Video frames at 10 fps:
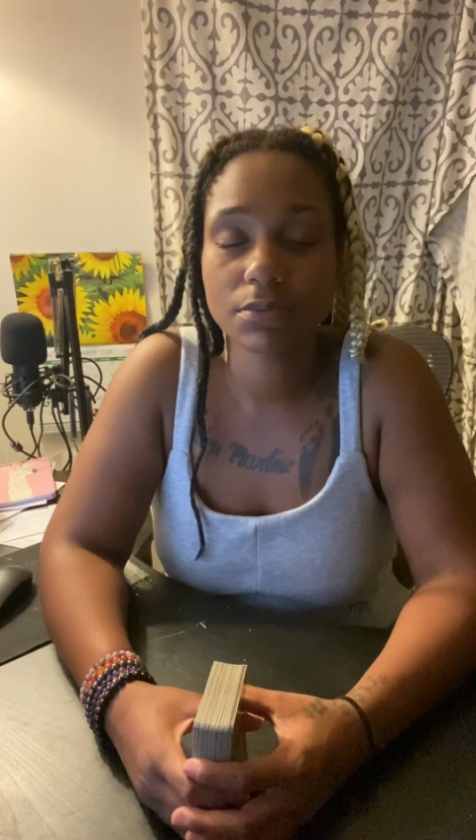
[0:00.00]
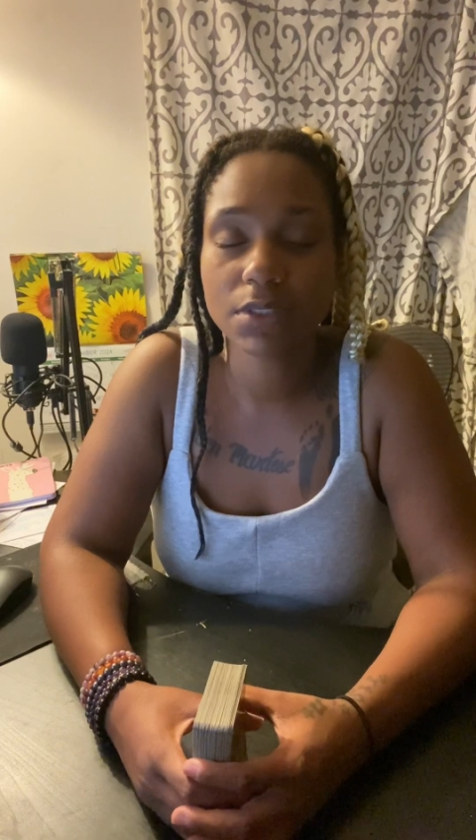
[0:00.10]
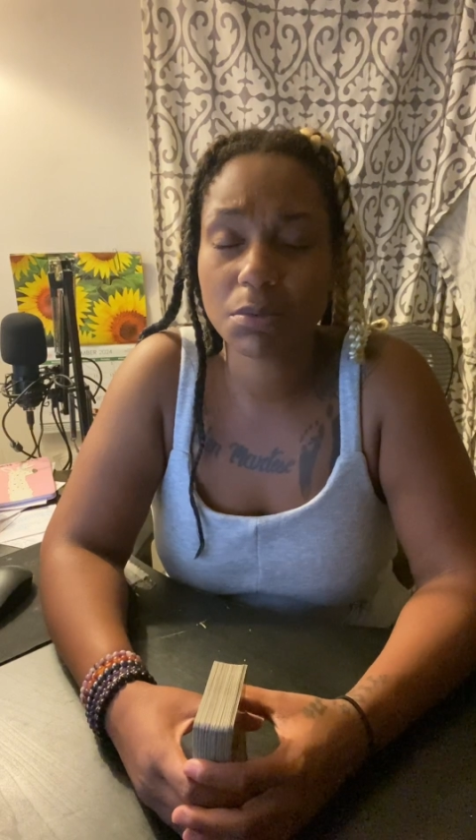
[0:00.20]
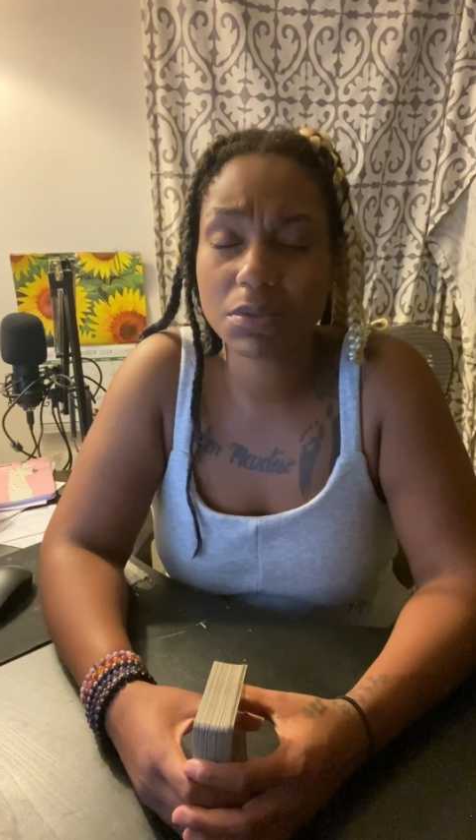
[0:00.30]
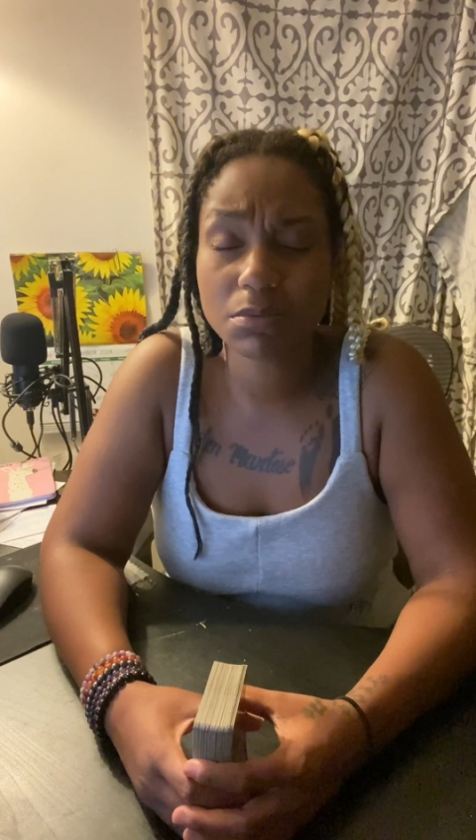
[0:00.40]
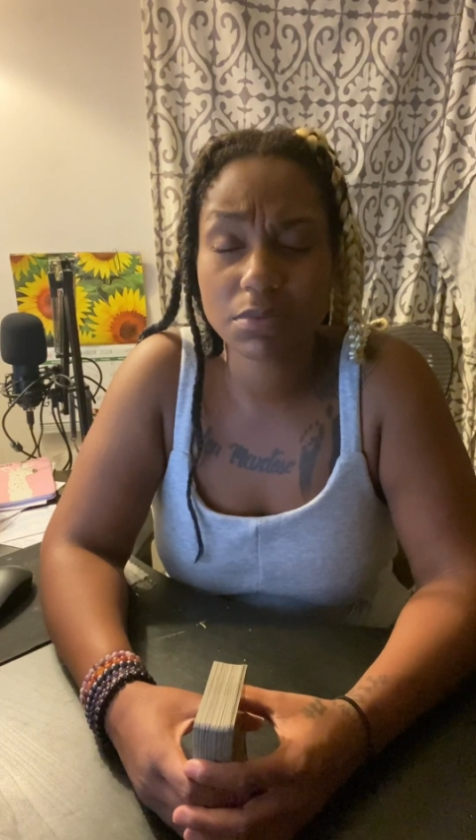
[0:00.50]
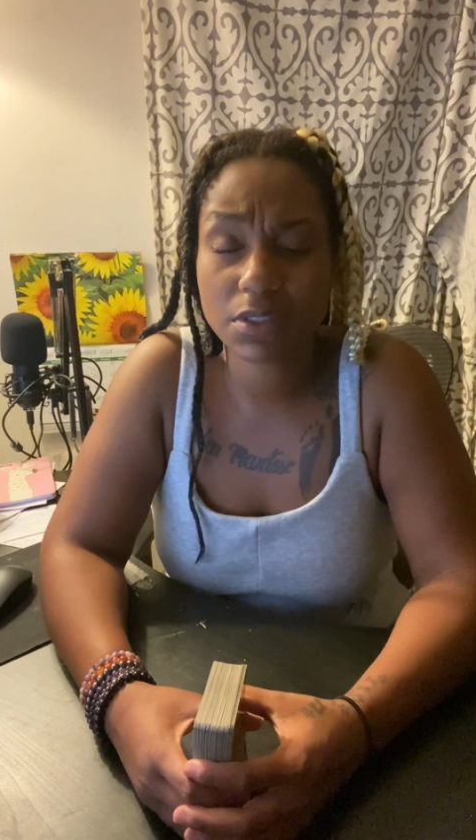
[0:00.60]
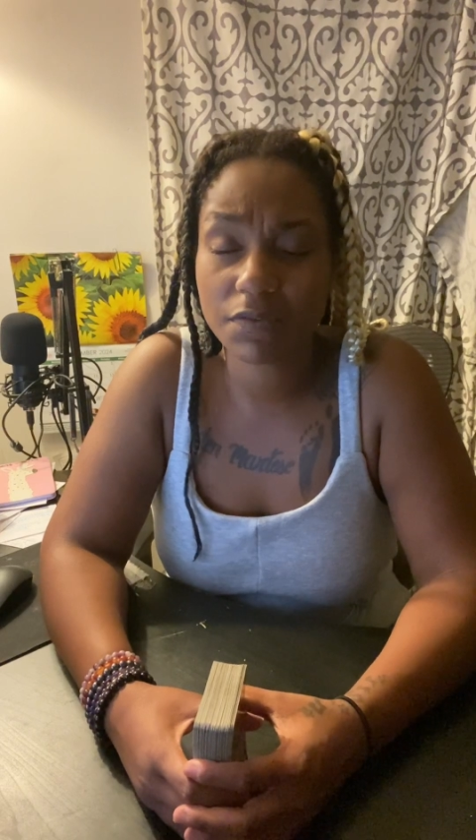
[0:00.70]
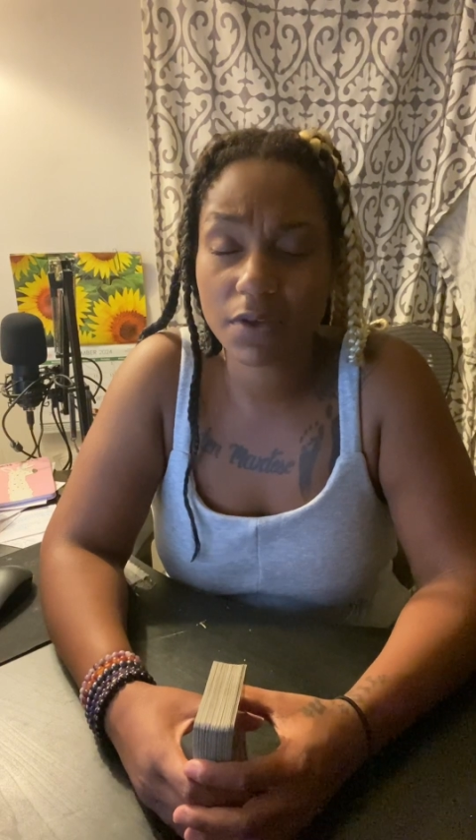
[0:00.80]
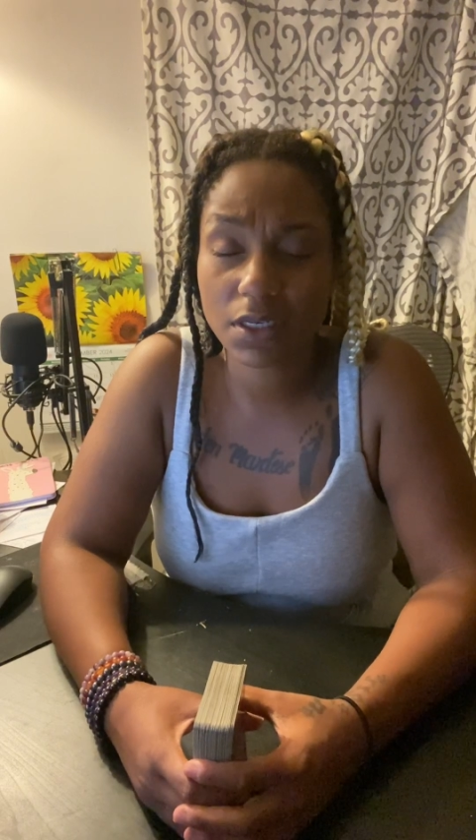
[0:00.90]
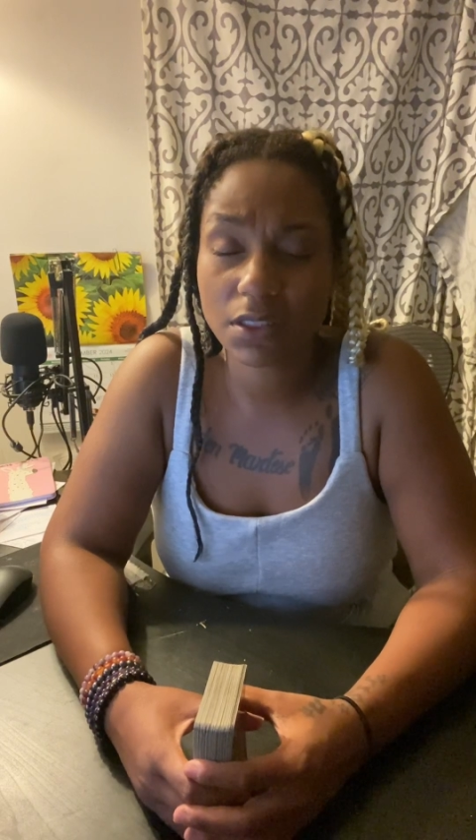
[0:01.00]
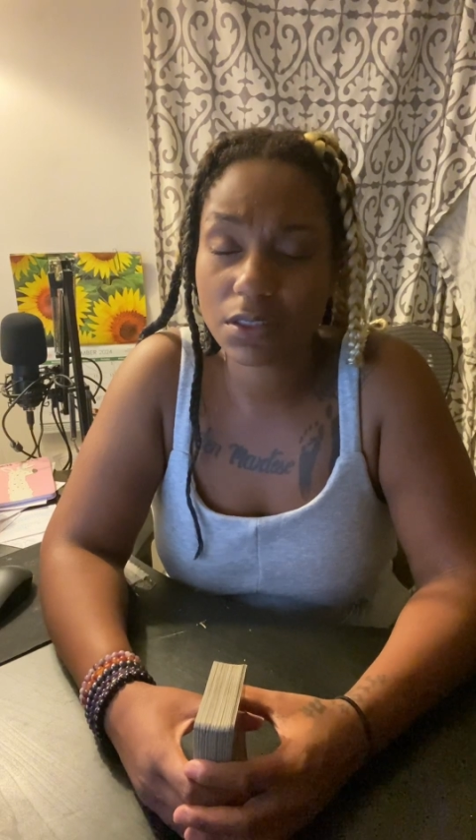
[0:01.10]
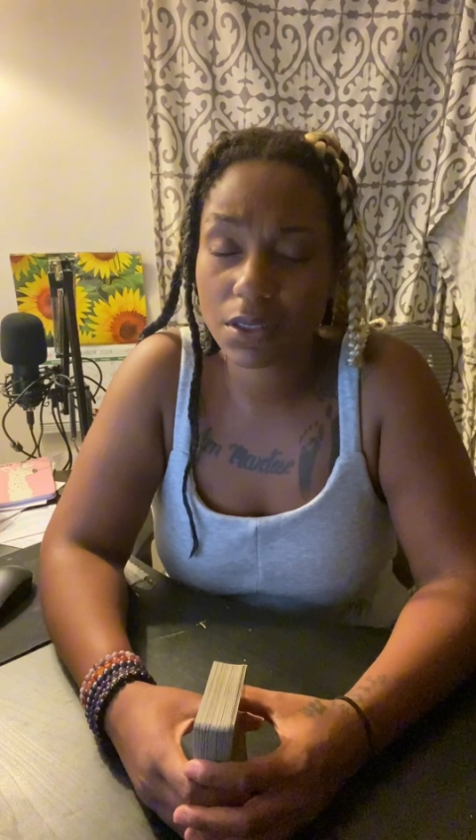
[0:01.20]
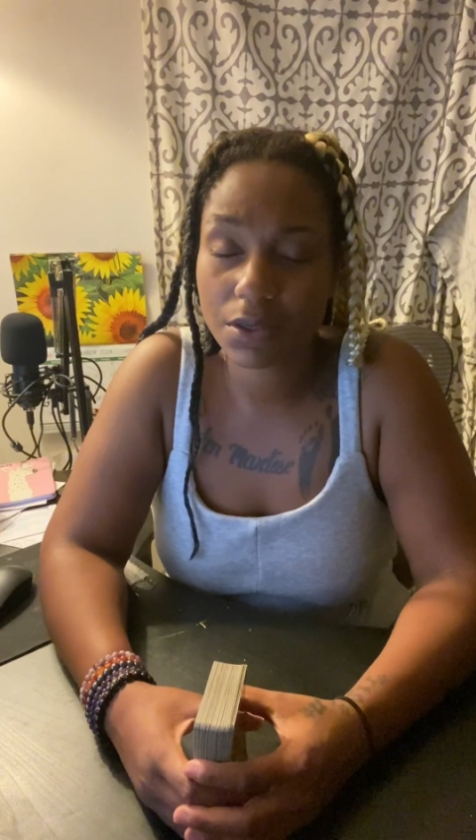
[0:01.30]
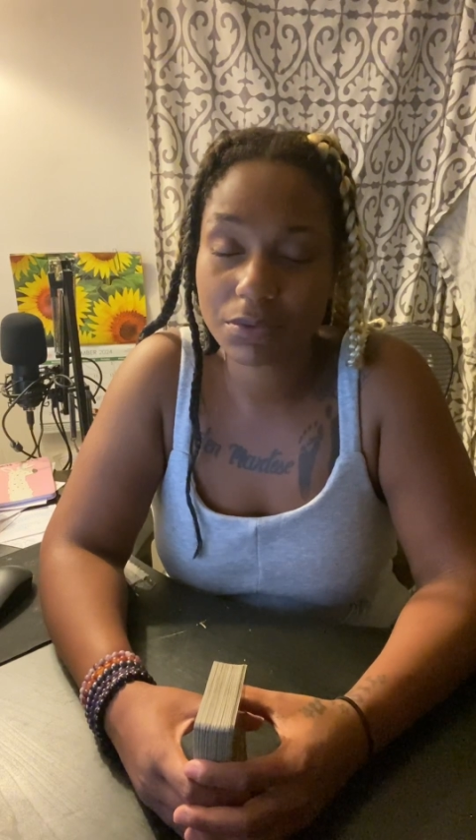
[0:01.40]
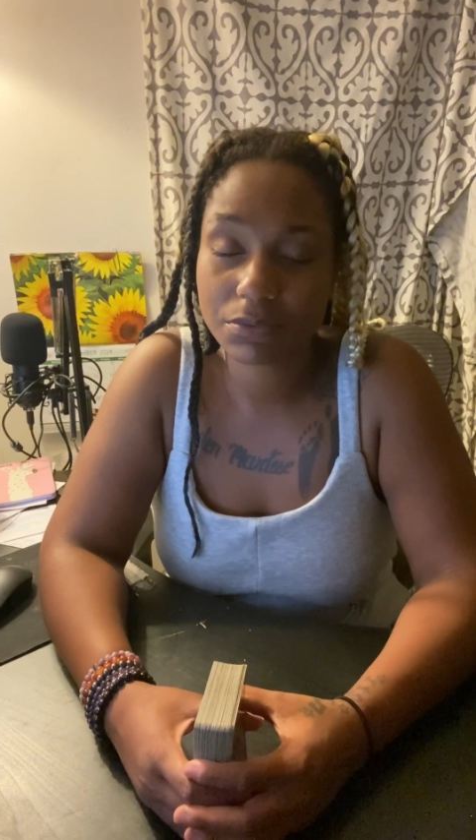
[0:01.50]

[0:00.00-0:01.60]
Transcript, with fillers: Tell me some stuff I need to know.